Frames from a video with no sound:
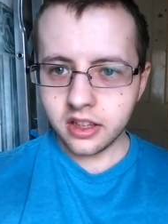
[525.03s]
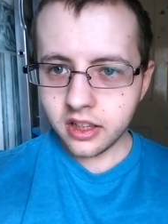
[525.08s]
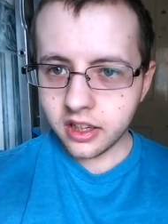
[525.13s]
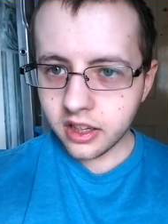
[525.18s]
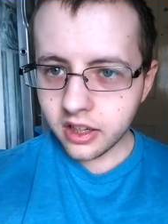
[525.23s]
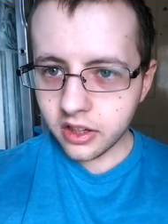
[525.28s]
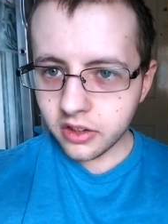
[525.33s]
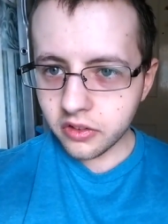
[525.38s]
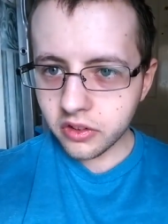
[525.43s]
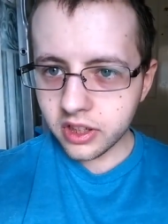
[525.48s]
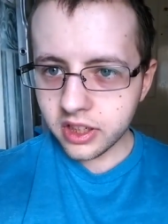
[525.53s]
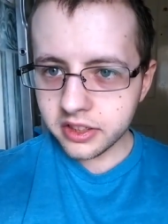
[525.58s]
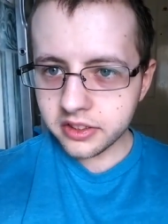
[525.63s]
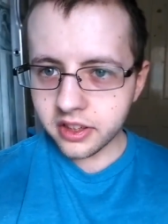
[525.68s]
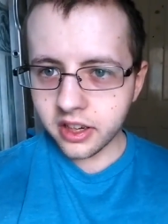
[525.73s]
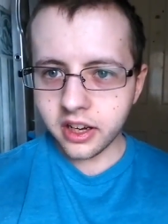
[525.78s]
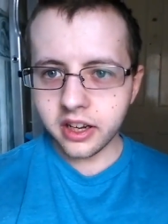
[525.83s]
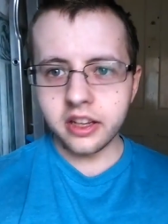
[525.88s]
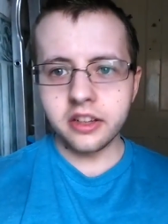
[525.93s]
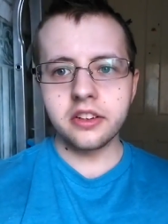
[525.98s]
I look really
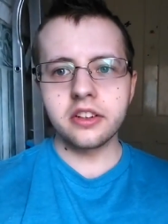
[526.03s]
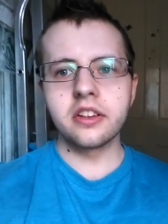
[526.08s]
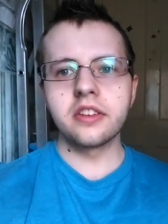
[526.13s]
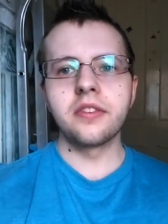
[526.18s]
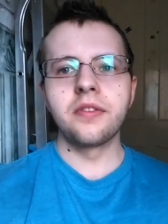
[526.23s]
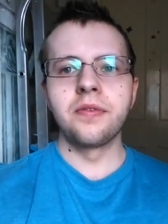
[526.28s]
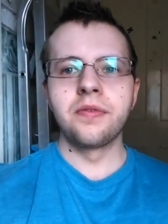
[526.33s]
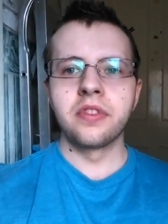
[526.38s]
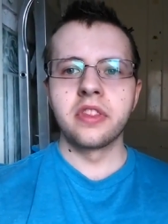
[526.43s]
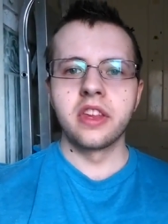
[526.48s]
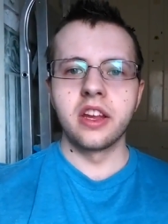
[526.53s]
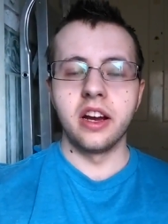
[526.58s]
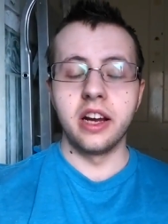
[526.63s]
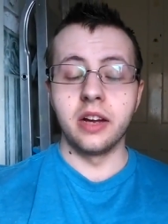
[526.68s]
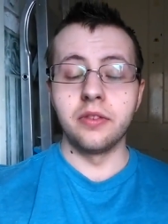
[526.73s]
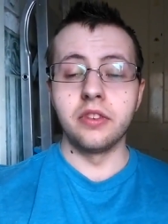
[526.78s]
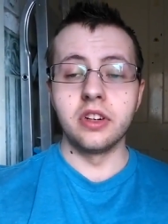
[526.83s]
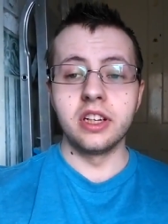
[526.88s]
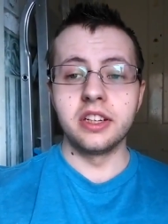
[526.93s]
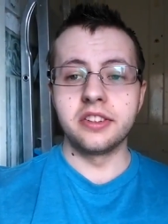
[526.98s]
tired. I
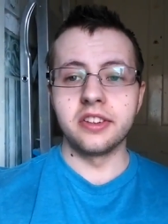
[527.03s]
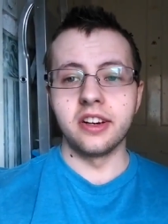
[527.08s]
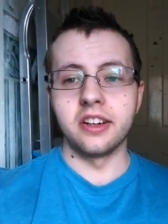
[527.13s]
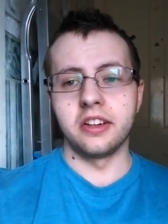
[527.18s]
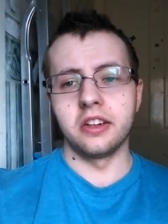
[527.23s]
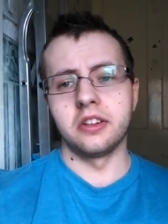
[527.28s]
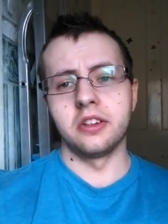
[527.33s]
am really tired.